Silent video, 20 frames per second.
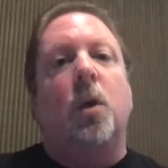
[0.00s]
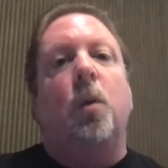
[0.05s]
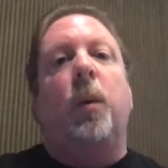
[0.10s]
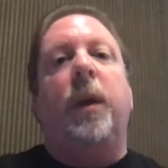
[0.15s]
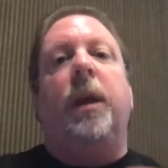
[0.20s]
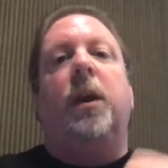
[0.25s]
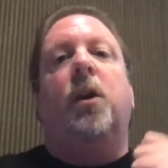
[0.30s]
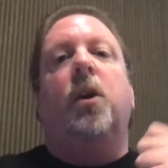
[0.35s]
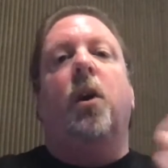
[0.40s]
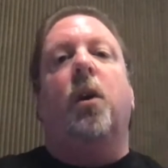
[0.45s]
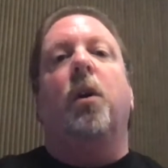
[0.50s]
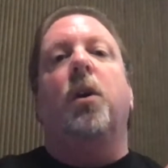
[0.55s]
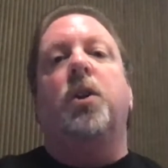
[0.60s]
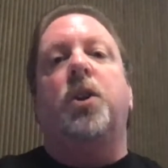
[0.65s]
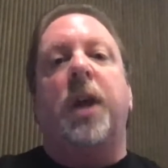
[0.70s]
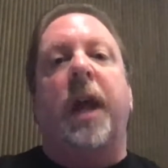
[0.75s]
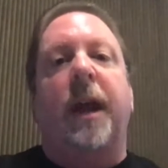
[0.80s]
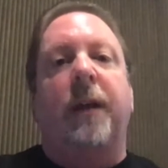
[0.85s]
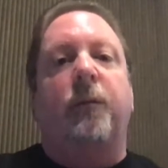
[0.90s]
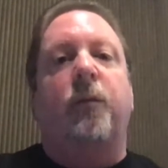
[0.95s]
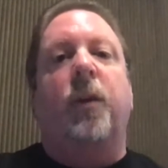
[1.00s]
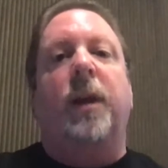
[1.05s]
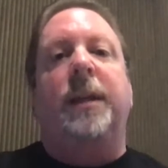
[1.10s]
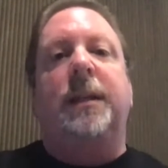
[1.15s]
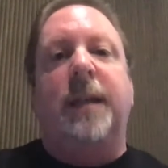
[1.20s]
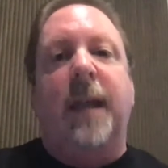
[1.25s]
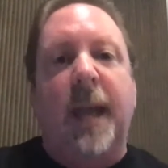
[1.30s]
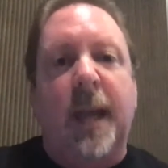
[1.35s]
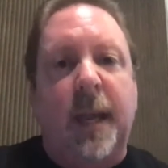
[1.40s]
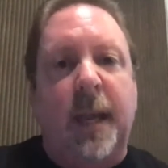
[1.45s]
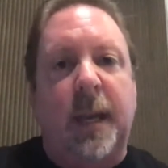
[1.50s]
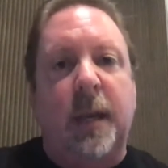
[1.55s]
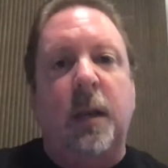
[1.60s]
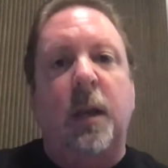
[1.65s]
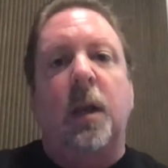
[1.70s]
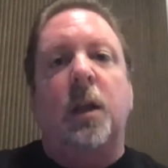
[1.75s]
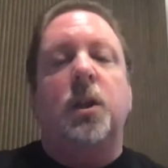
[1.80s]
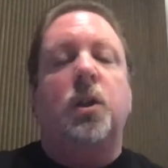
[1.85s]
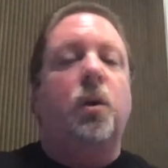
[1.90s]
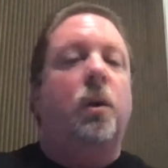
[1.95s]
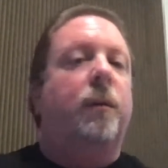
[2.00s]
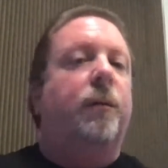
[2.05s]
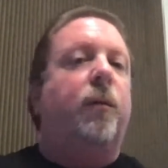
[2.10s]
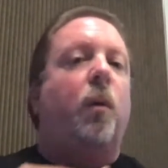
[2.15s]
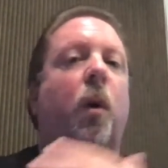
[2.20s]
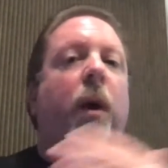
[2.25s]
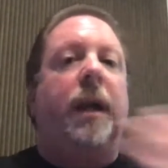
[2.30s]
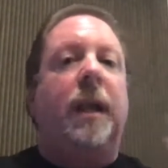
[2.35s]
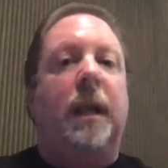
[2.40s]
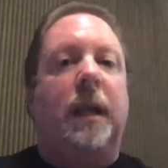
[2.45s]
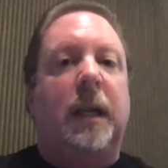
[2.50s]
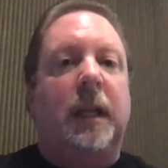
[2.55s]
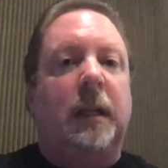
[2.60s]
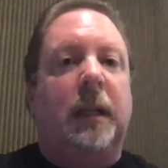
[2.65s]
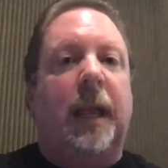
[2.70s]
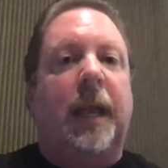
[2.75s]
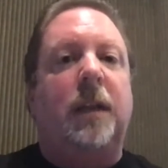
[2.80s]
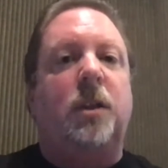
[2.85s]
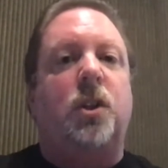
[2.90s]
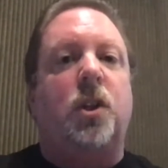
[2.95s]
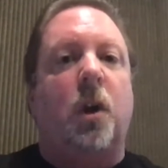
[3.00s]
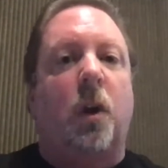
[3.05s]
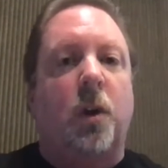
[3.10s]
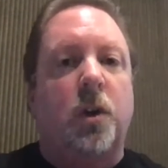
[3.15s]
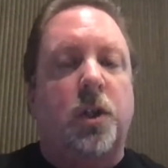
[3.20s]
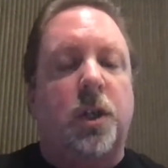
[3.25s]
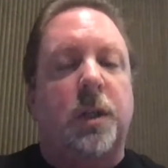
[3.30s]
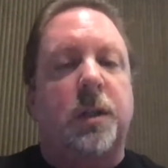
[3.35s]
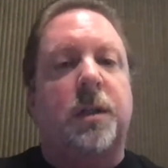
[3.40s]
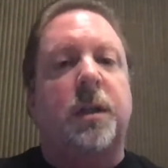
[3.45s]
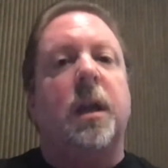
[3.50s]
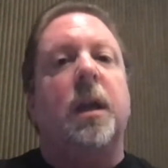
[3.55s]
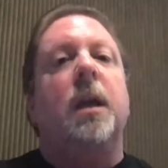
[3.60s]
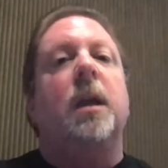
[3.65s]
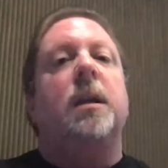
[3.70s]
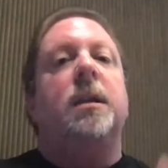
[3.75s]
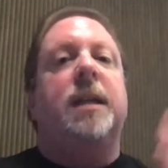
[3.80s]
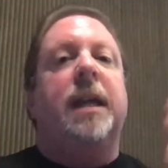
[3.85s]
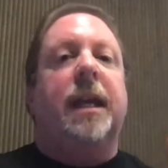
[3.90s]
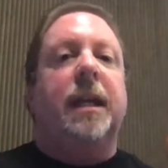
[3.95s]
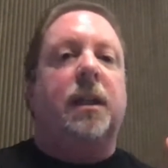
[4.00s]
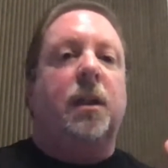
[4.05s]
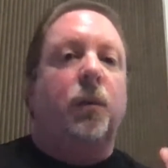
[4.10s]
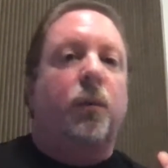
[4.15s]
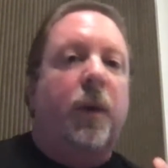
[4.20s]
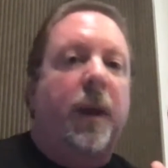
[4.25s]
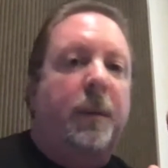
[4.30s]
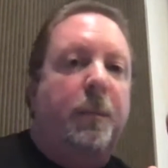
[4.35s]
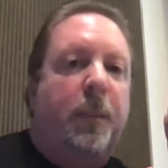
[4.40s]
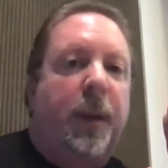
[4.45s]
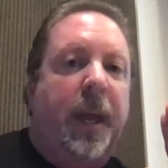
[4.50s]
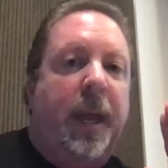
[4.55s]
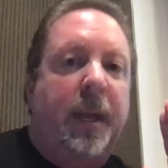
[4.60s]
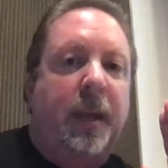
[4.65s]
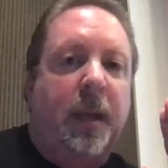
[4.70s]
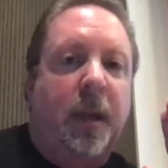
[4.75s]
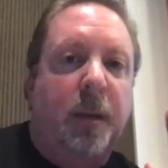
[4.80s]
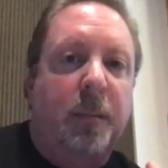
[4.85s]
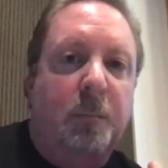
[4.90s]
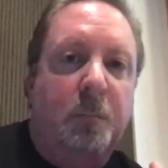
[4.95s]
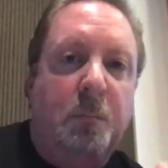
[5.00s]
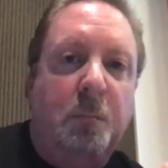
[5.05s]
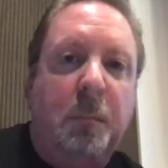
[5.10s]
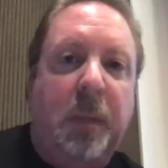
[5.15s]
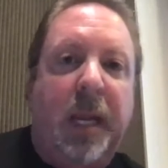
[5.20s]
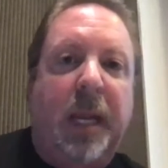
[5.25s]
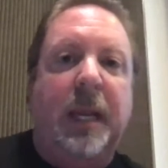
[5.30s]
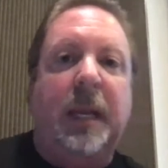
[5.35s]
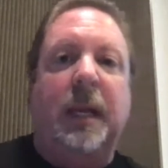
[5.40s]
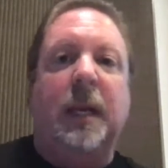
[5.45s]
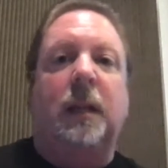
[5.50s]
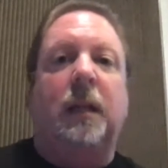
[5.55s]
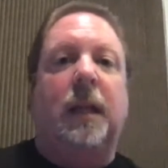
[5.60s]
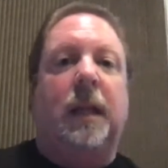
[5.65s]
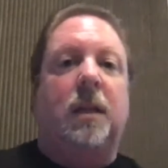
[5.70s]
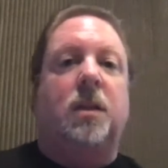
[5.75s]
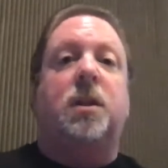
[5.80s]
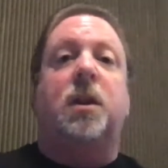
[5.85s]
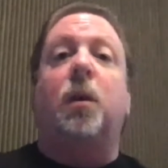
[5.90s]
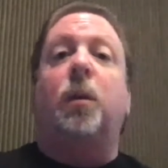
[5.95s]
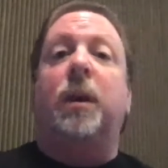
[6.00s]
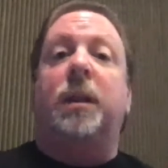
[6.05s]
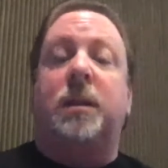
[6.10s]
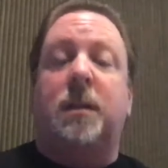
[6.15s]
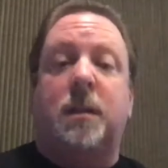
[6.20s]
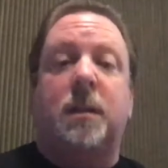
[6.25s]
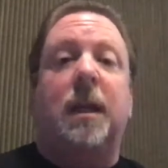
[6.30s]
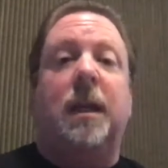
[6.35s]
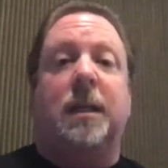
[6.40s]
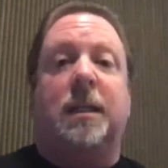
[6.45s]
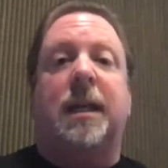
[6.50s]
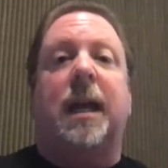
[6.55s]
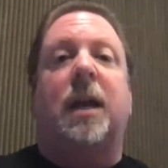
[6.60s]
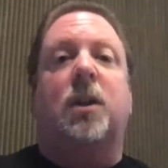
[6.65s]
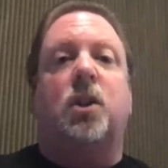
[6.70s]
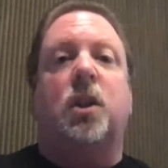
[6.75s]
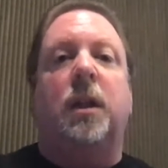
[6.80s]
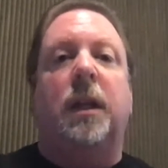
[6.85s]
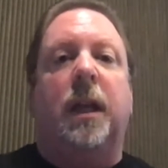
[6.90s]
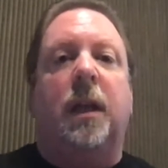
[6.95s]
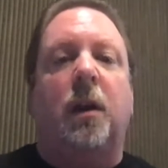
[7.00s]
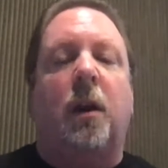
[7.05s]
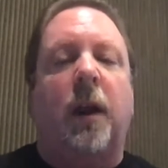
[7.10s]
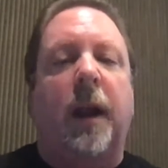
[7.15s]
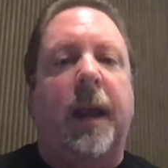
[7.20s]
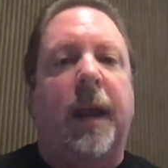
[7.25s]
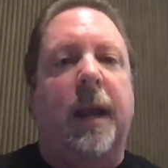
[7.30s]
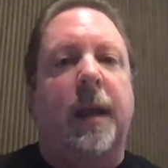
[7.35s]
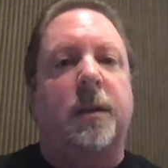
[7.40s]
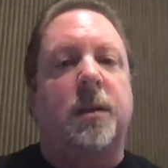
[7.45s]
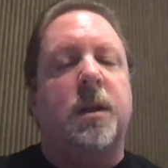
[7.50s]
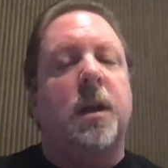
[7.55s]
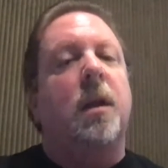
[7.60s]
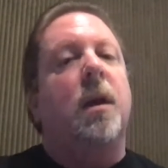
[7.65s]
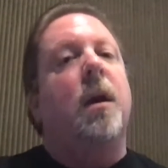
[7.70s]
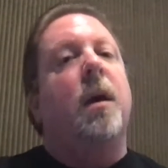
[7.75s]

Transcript: We encourage every tenant to avoid any late charges to get the rent paid immediately. So it's actually in our hands.